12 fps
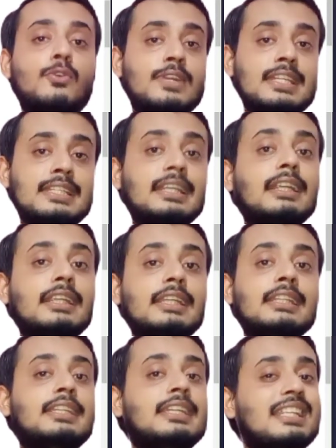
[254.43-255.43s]
originally
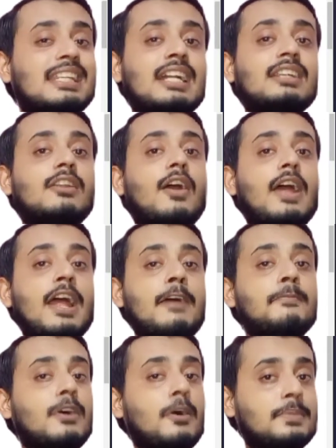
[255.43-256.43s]
did not
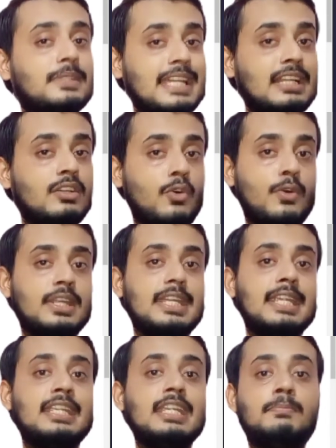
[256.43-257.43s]
have
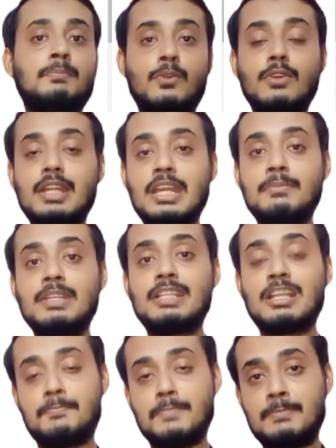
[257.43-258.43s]
object-oriented programming
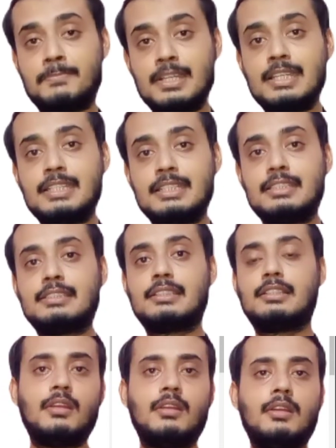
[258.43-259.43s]
capabilities,
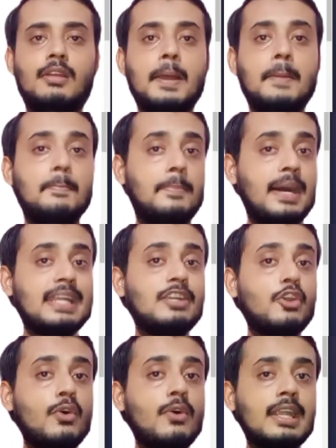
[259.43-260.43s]
but
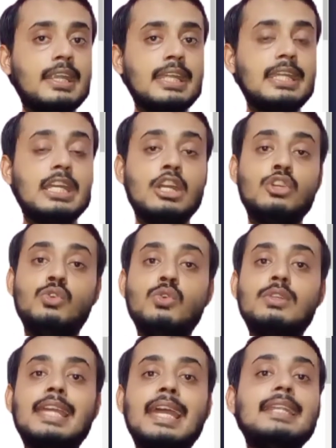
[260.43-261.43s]
nowadays
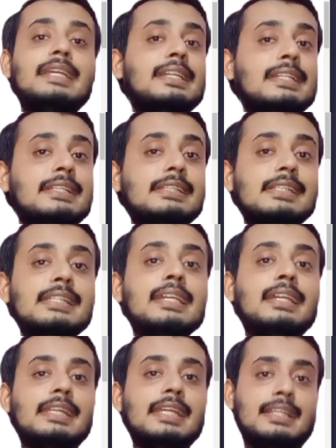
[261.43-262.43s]
you can easily
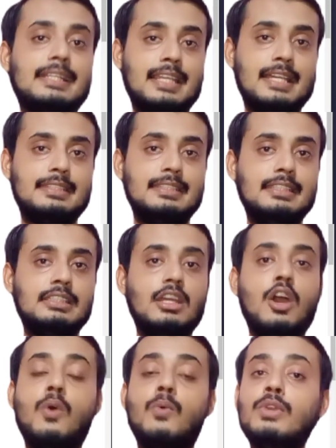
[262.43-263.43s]
create classes.
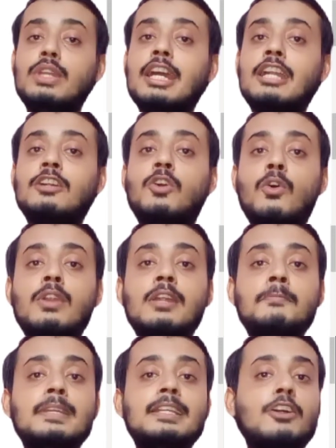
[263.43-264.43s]
We are
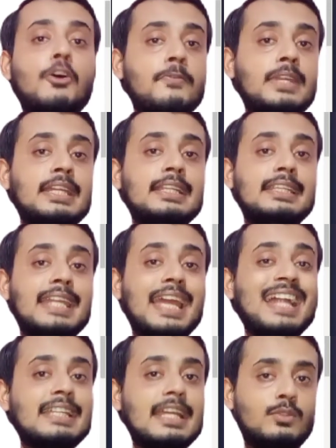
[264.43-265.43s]
gonna be covering
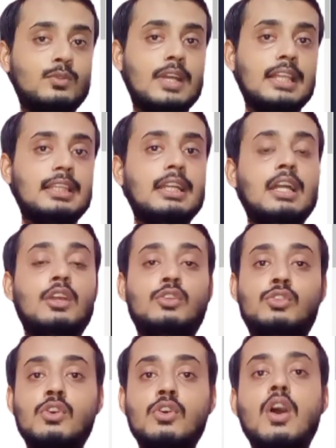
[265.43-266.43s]
that as well.
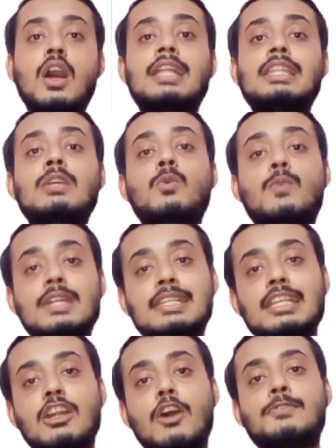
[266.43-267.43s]
So the
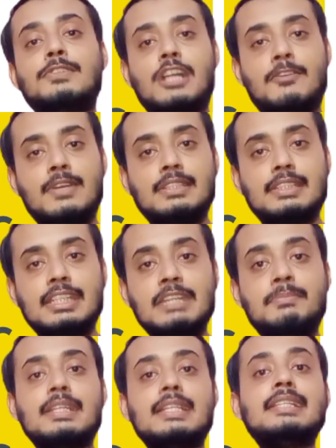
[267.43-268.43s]
version of
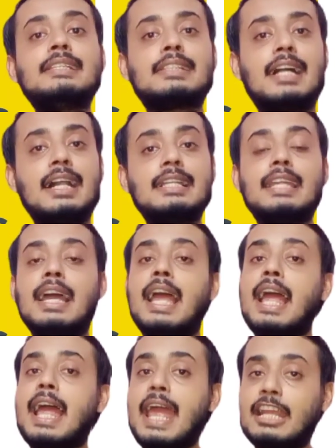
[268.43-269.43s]
JavaScript is called
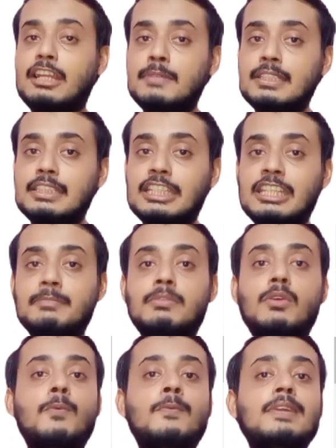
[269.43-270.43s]
ECMAScript,
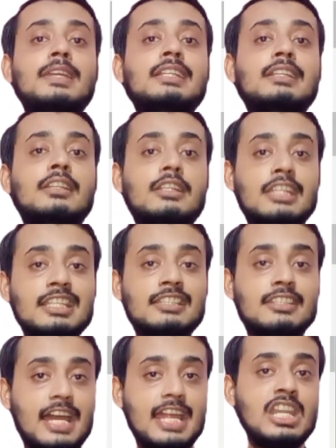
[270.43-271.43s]
which is
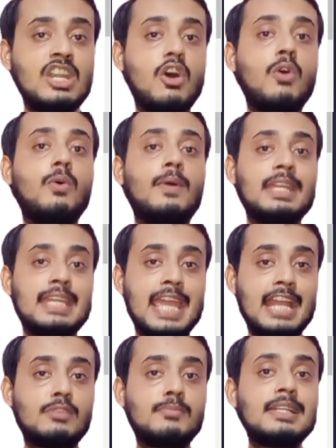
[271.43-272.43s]
right now
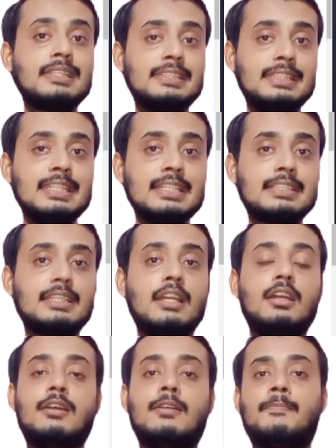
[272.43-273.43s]
ECMA 6,
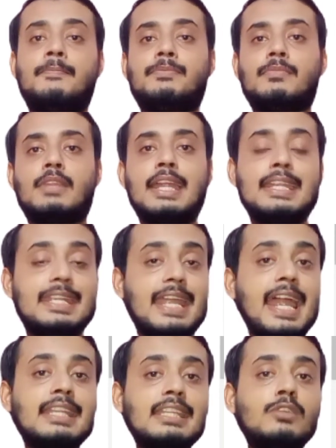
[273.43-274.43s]
and
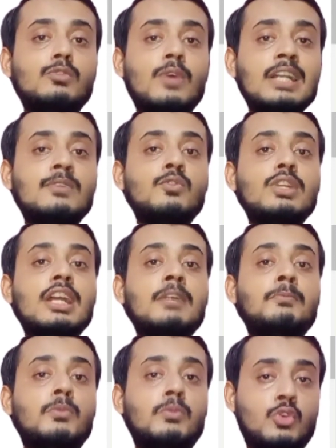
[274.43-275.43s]
that is what we are
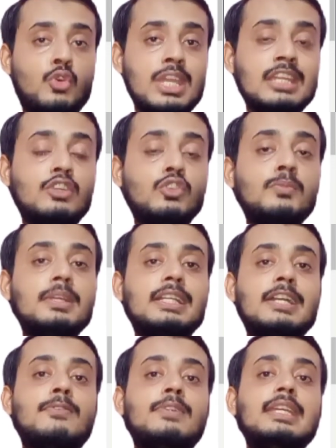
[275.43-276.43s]
going to be
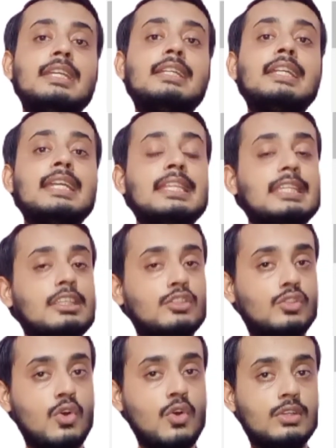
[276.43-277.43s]
covering in this
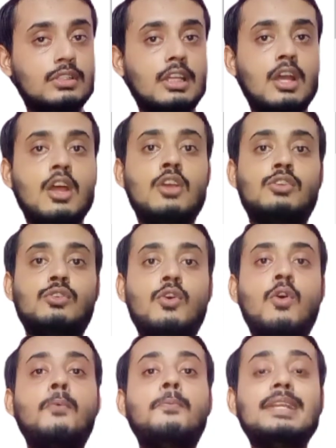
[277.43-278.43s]
course.
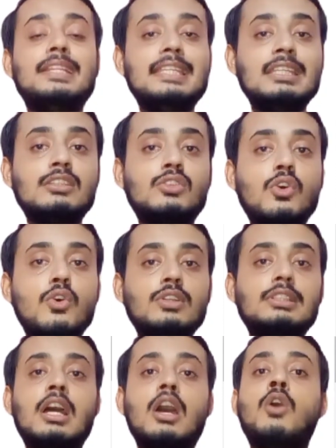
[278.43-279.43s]
So with this
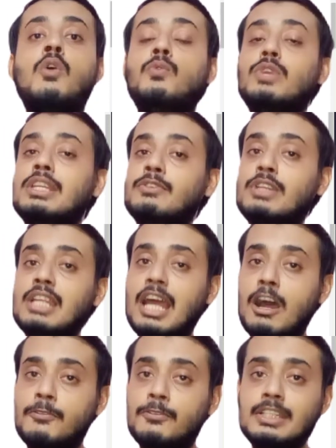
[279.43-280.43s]
course we will
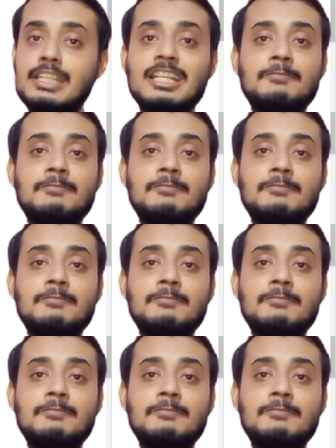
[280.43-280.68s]
after